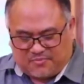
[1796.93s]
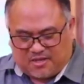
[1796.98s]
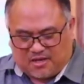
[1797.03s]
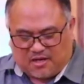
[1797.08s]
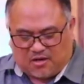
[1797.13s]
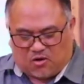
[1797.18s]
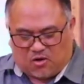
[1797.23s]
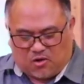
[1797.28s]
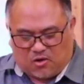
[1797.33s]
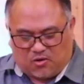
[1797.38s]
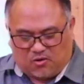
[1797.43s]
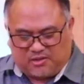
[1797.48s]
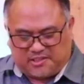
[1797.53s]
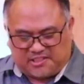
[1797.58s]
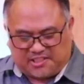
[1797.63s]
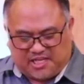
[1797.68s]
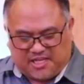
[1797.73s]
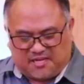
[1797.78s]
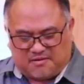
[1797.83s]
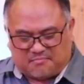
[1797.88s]
Holes
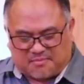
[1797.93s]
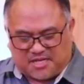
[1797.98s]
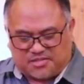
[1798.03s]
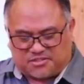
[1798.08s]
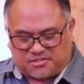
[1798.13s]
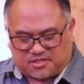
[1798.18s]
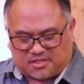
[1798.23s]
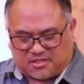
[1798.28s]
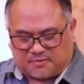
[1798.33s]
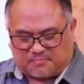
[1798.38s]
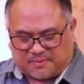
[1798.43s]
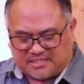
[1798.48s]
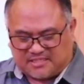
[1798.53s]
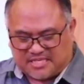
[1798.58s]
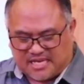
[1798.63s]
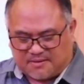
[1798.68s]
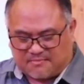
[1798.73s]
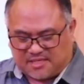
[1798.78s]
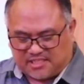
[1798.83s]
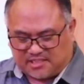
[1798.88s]
in my shirt,
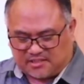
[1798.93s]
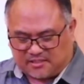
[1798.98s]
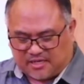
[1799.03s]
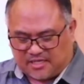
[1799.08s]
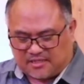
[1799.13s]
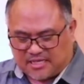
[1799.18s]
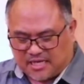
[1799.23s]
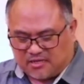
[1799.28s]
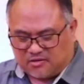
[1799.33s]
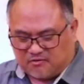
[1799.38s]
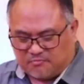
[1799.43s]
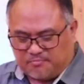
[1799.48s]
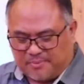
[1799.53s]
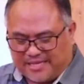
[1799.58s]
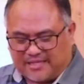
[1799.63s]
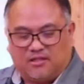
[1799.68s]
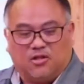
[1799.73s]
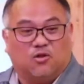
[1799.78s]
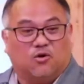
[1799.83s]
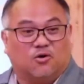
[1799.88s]
pajama, straight out of
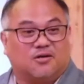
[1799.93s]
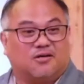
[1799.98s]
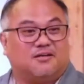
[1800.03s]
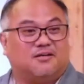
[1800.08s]
bed look.